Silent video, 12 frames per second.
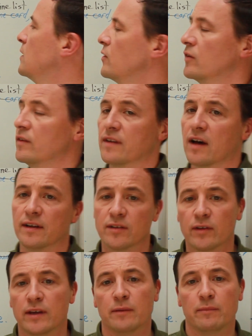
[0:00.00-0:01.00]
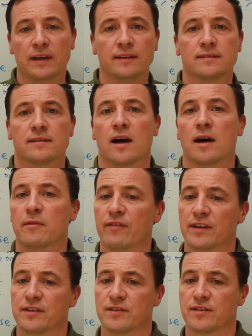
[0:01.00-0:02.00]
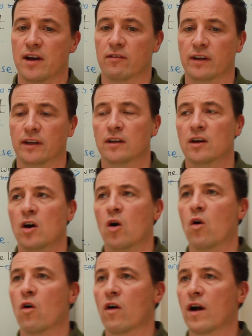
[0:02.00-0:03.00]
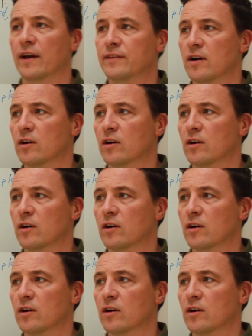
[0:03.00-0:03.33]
You say, I don't eat meat, I'm a vegetarian, or I